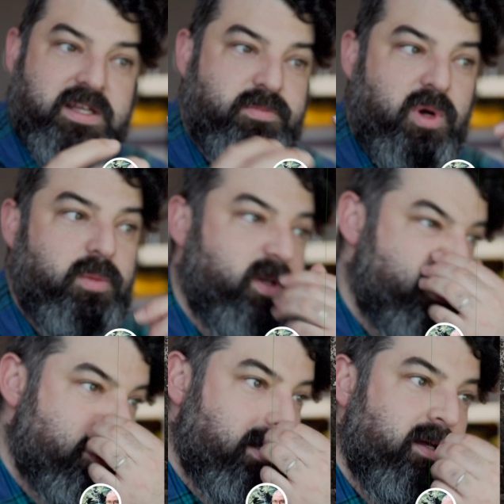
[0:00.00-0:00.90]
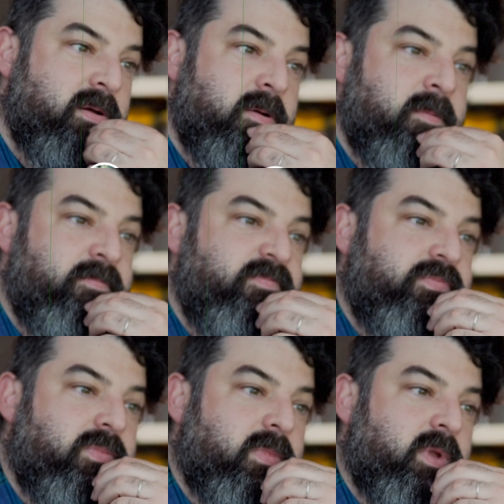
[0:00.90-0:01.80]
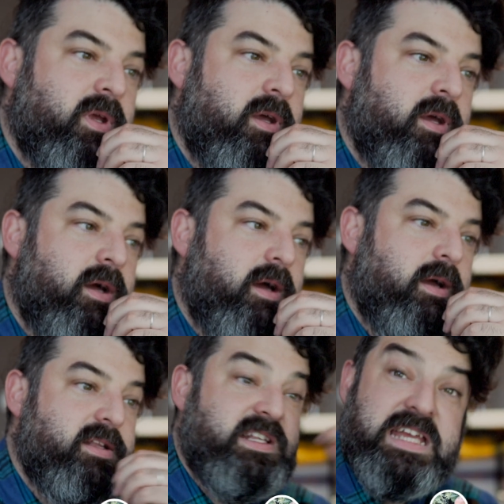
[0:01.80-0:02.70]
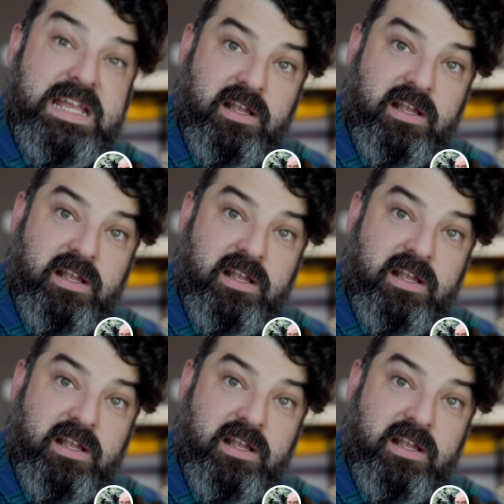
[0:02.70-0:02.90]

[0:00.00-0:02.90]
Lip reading: these moments as he